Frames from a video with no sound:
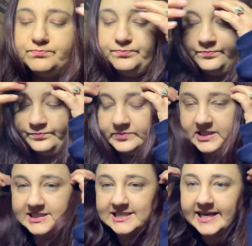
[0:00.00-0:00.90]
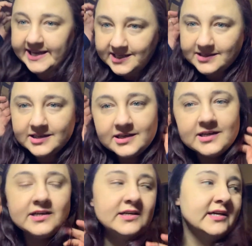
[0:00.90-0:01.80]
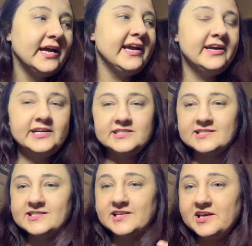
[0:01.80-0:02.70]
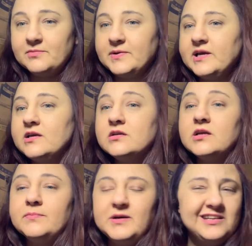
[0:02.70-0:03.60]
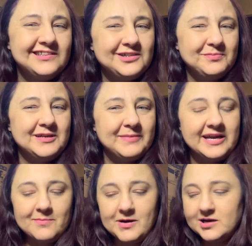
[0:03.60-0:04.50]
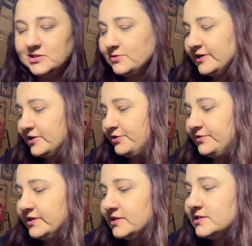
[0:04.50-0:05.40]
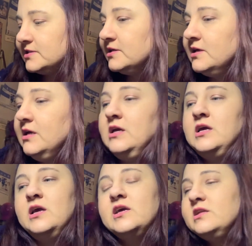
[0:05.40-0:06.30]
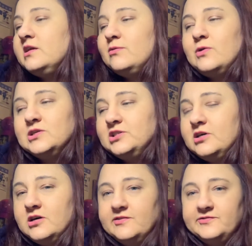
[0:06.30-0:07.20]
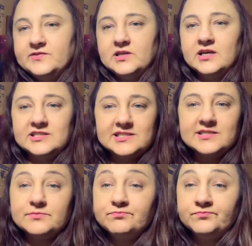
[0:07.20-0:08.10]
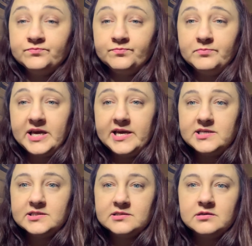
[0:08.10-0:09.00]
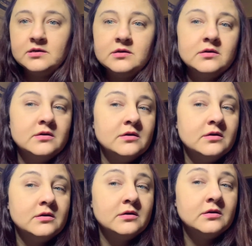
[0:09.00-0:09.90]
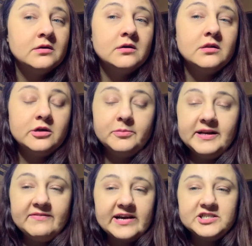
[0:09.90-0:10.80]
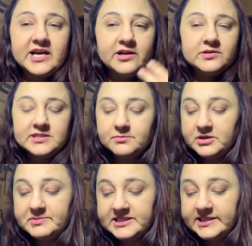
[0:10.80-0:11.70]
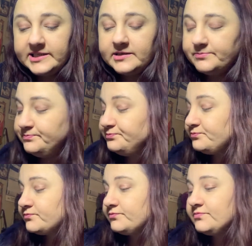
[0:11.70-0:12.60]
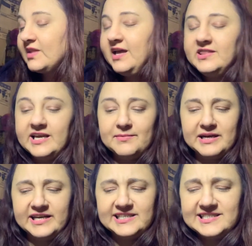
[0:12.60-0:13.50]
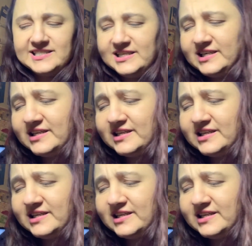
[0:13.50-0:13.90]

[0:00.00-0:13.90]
it's late. Eric's asleep and I put a little bit of makeup on so I could do this and then I'll wash it off. I'll just base a little bit of eyeshadow and some lipstick. I think I'm getting sick